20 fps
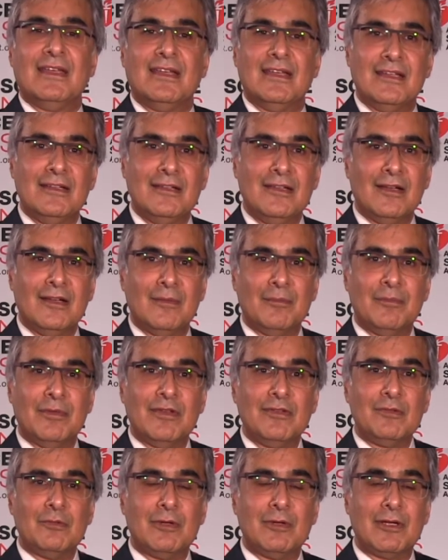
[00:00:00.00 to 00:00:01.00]
In
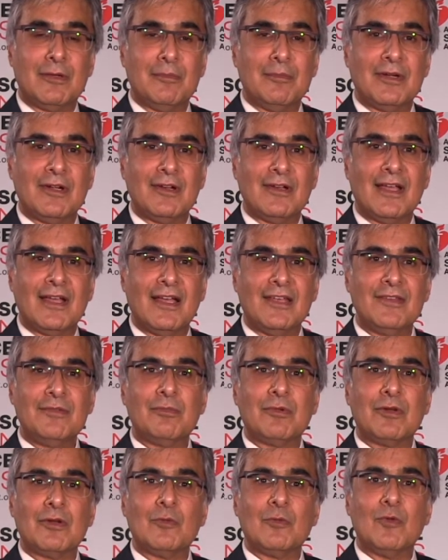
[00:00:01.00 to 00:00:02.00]
COMPASS, we compared
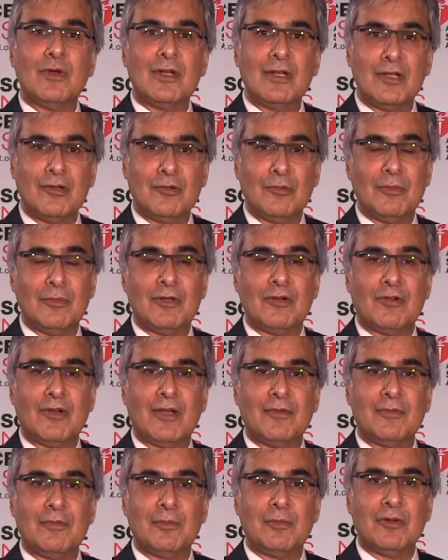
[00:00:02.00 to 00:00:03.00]
aspirin 100
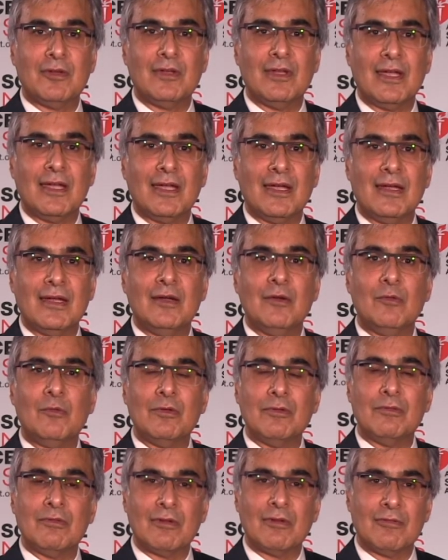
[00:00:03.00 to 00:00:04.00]
milligrams per day
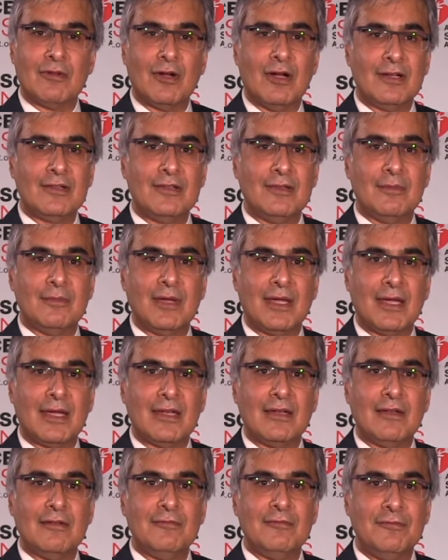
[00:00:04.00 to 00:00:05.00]
with
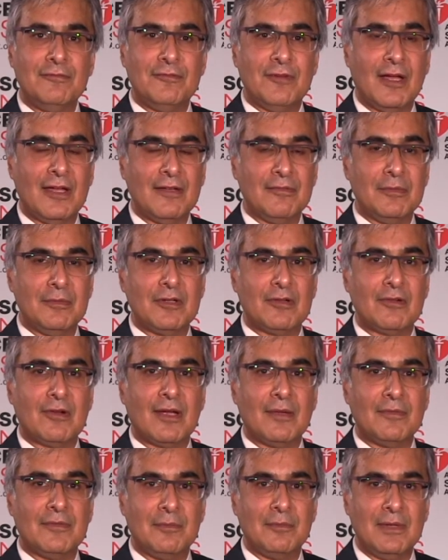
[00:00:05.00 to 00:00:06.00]
rivaroxaban 5
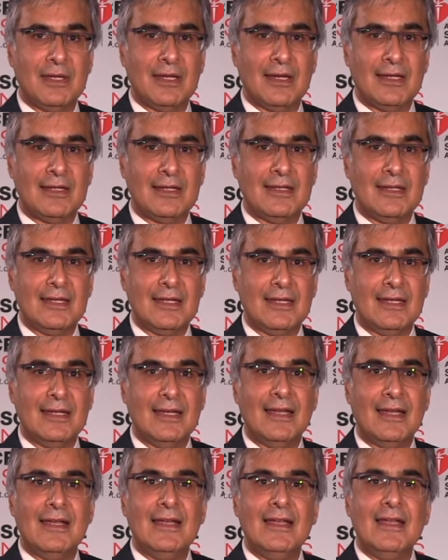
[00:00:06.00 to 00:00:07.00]
milligrams BID
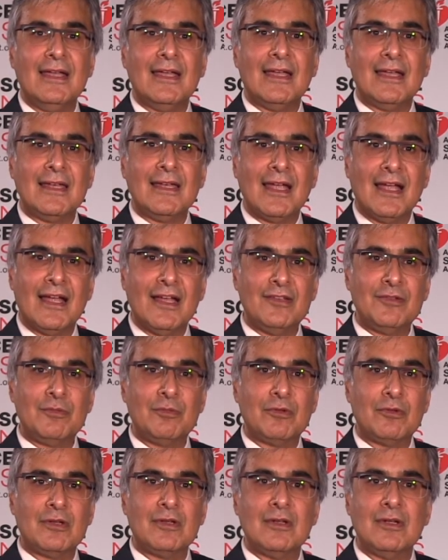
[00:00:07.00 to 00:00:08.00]
and
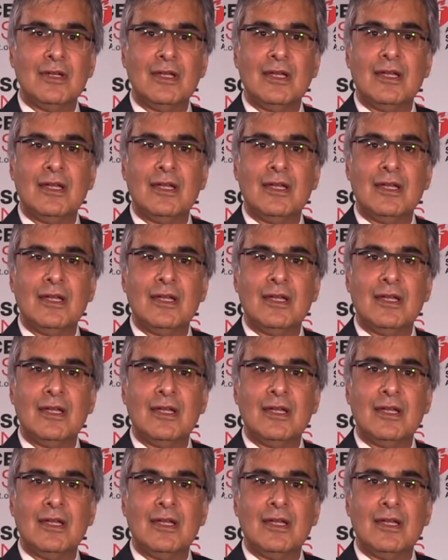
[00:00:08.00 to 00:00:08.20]
aspirin